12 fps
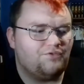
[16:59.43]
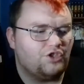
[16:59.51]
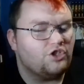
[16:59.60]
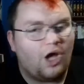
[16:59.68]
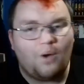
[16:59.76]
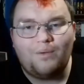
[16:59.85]

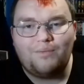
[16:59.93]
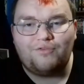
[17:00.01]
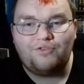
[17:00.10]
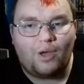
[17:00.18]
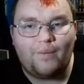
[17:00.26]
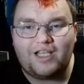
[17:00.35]
you go in
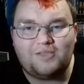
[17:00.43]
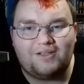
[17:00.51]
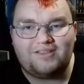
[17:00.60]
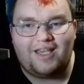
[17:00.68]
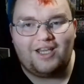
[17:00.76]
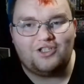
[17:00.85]
with no
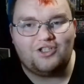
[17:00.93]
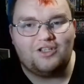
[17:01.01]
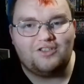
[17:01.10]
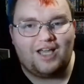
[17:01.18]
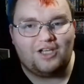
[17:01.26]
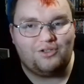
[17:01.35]

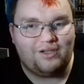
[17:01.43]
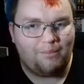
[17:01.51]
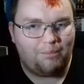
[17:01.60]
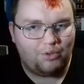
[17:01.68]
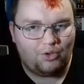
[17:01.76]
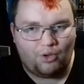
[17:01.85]
expectations, and you
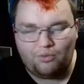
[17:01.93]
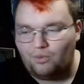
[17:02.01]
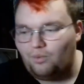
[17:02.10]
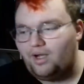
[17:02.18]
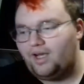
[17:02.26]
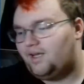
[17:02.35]
get blown
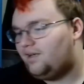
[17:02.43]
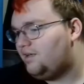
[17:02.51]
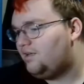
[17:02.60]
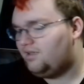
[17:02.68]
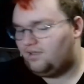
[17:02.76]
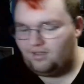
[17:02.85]
away.
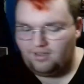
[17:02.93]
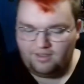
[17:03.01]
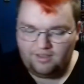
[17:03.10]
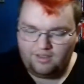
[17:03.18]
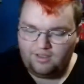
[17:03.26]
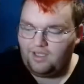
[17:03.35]

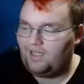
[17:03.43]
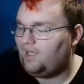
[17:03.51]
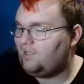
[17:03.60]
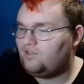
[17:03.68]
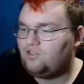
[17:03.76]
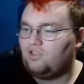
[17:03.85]

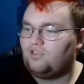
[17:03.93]
It's